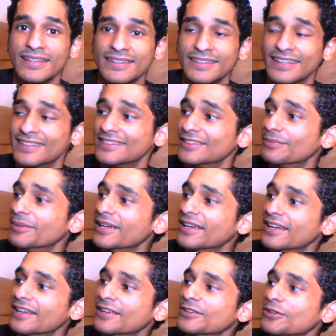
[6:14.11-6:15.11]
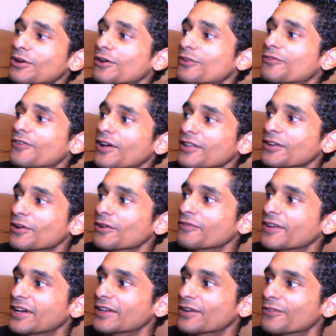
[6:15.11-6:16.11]
this has been, you know, a fun little
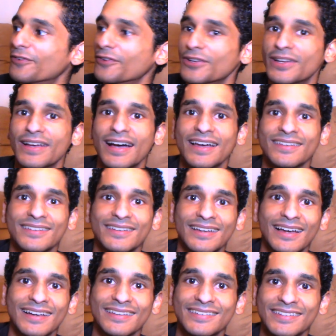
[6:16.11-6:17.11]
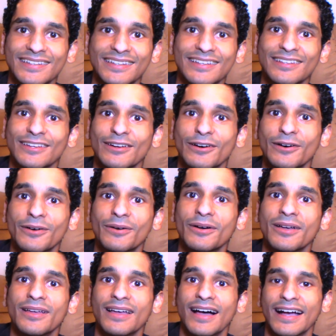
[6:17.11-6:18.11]
video for you guys to kind of see a little,
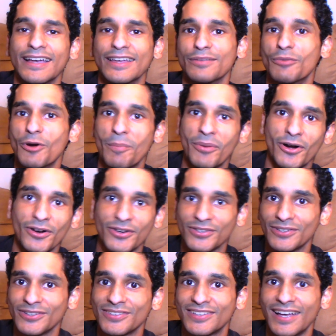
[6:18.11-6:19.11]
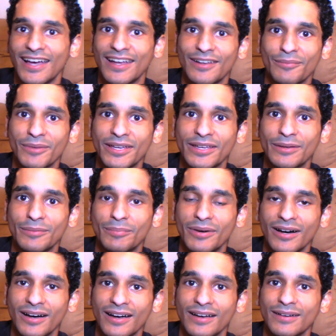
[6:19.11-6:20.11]
I guess, more personal side of me.
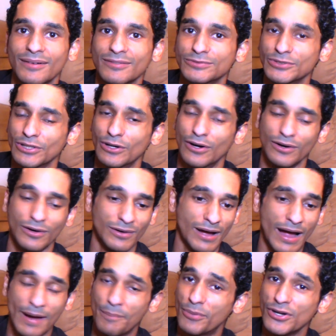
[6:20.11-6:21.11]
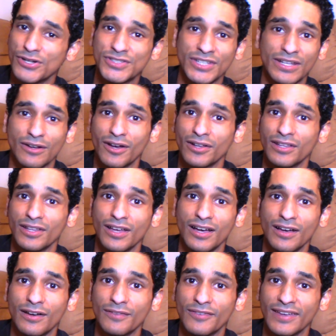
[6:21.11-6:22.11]
But, you know, I appreciate all the
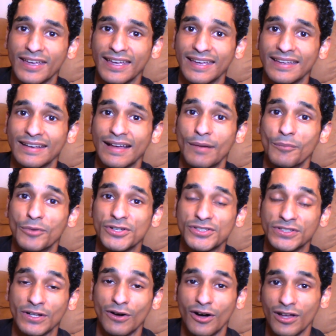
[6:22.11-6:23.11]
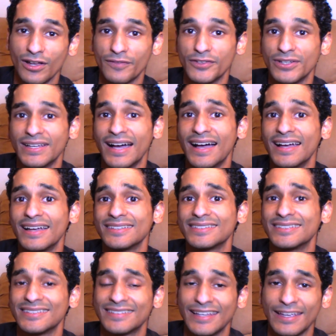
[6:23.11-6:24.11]
love. And I'm wishing all of you
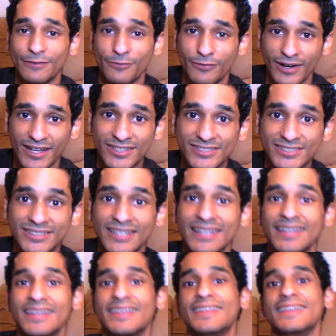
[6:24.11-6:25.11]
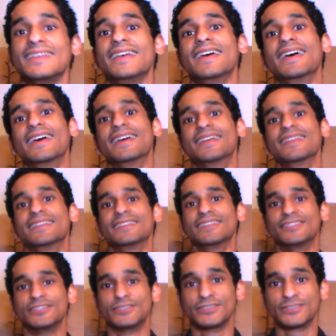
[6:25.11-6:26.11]
guys to stay fresh. And
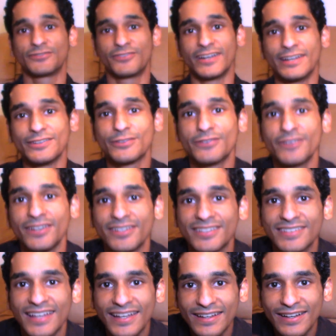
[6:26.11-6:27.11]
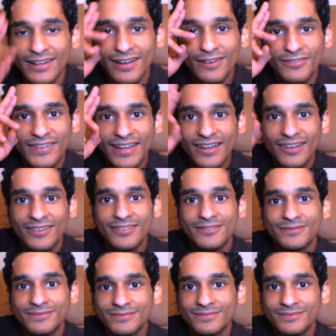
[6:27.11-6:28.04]
this is your fragrance runner signing off now.